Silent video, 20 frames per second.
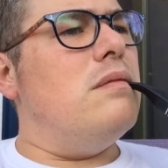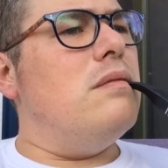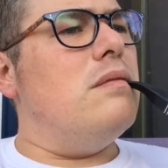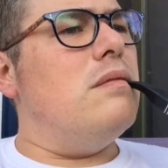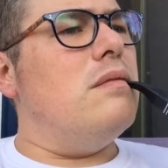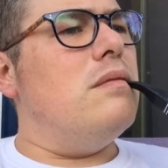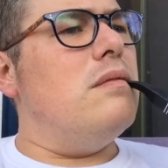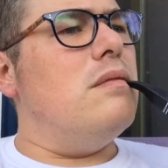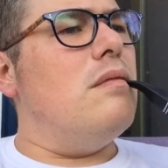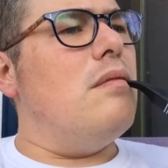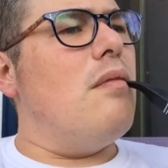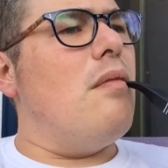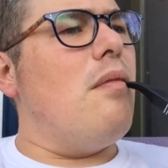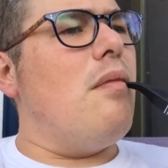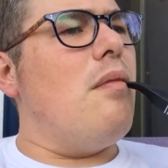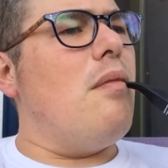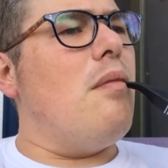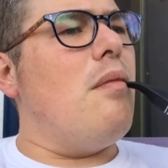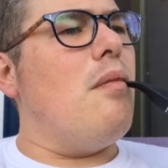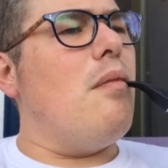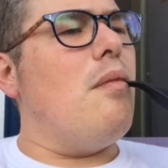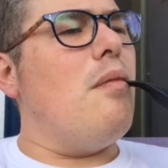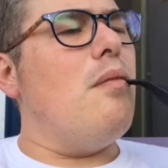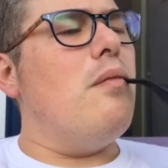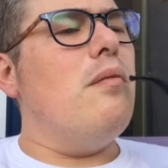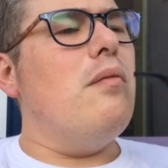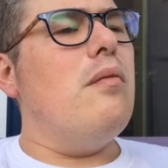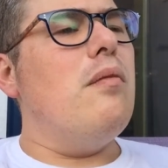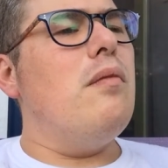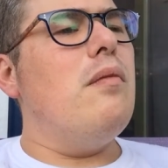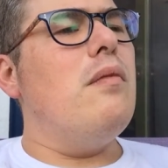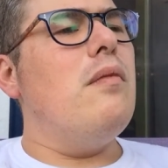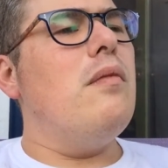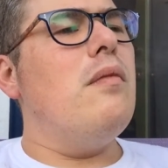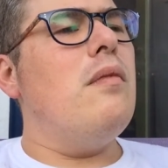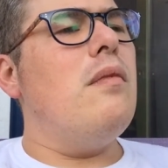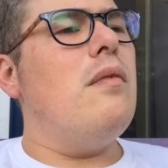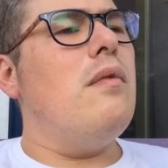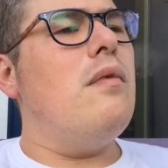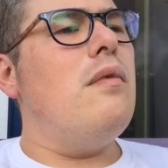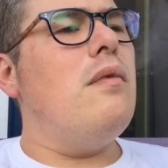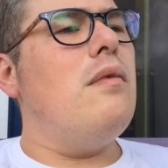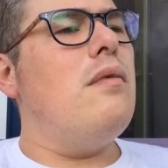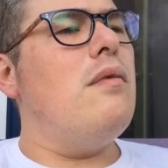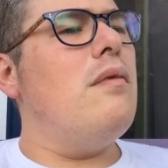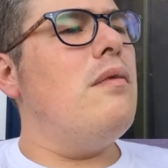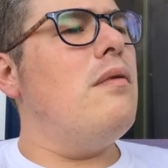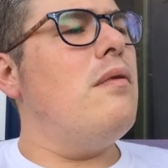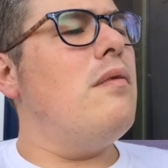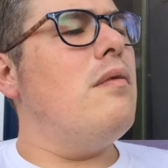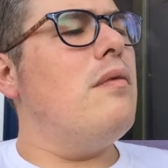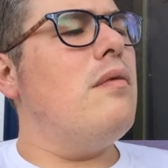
[no speech]